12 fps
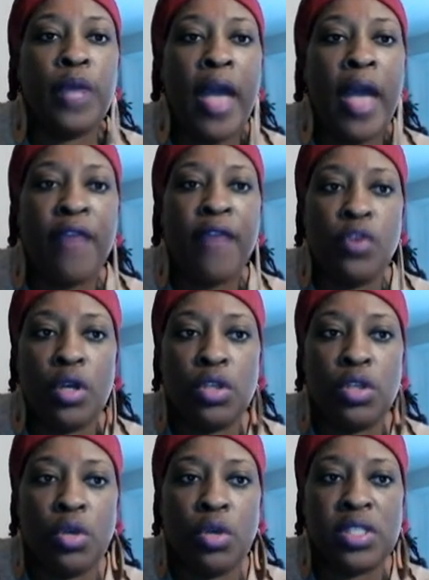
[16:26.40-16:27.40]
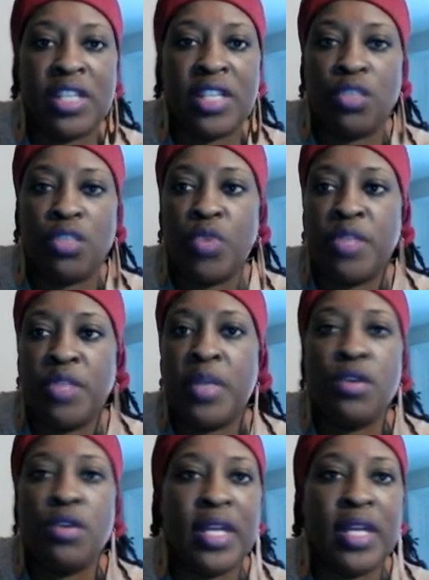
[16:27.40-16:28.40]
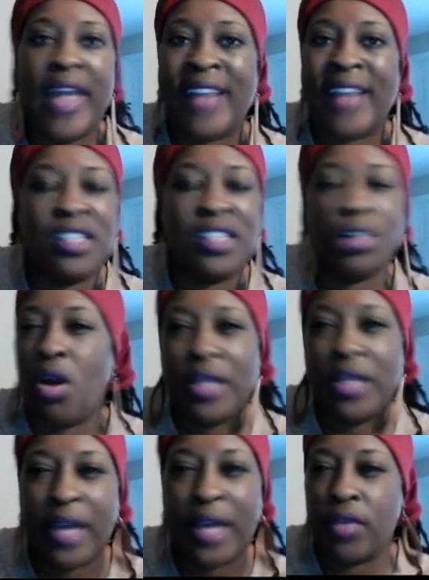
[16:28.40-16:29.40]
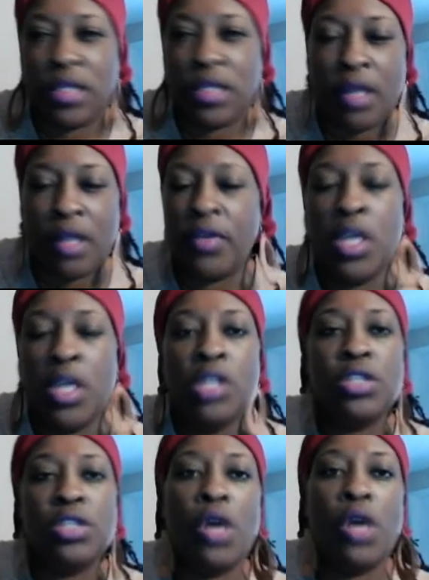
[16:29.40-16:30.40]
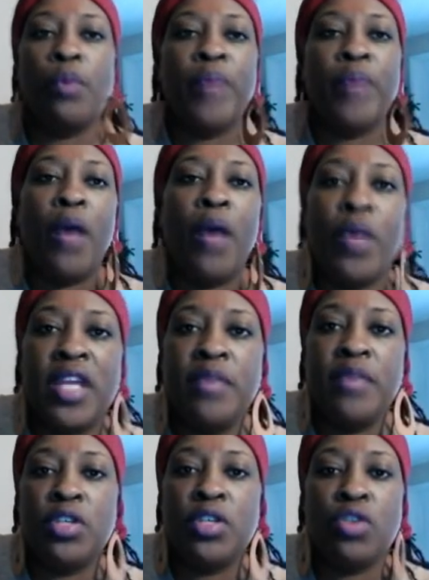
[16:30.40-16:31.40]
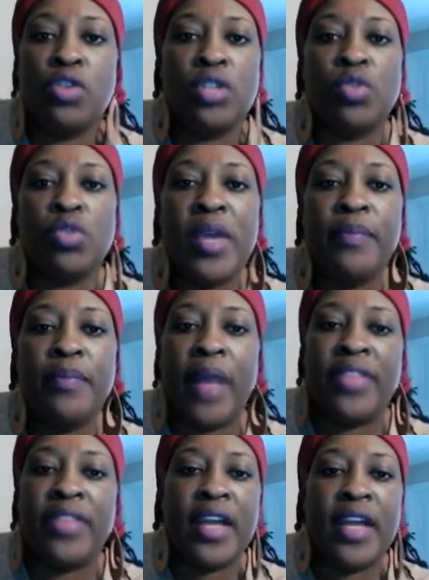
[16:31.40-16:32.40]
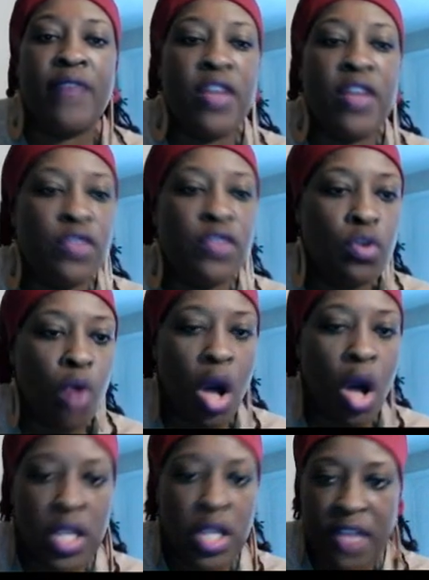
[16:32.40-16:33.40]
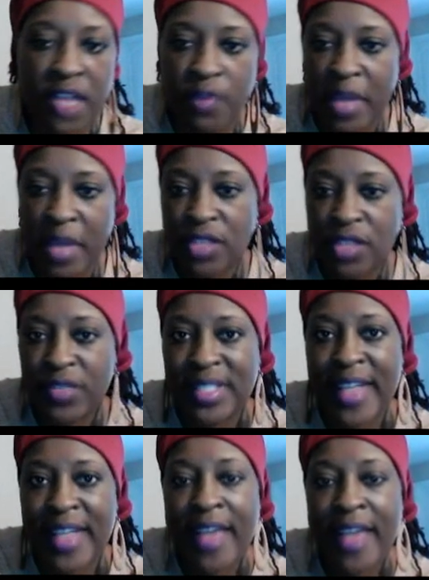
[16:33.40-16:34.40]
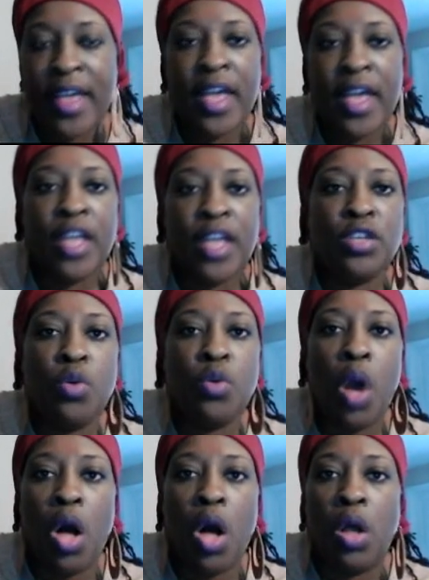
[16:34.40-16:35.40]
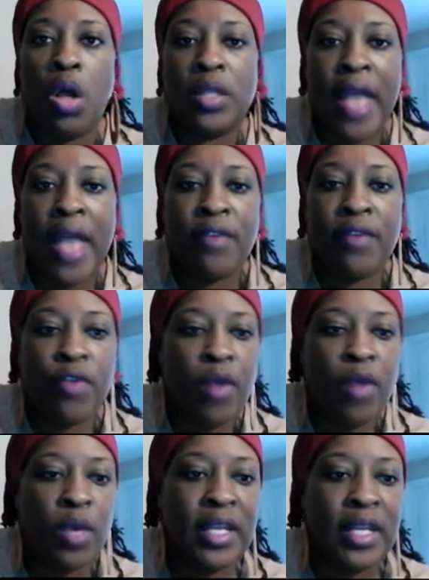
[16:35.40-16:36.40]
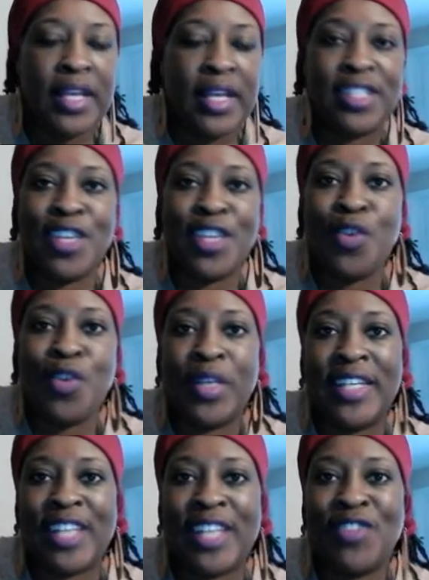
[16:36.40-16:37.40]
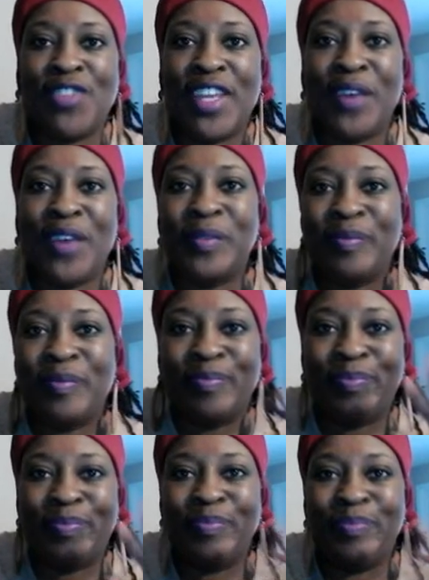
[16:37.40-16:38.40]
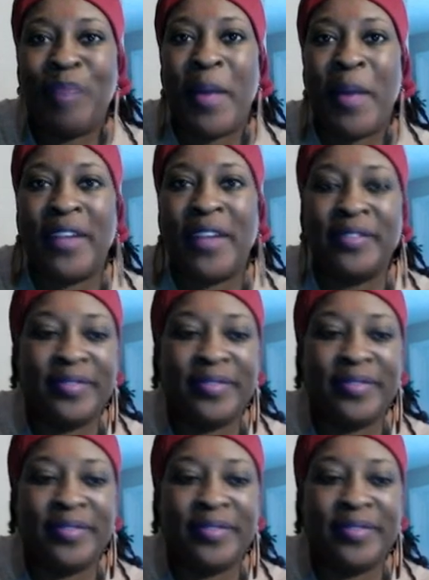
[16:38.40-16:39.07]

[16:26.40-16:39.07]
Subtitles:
have your session with me, you'll get access to all of that great stuff. So want to keep this short and sweet. I think I've given you all the information for today. You all have a great one, and I'll see you on the next video. Bye-bye.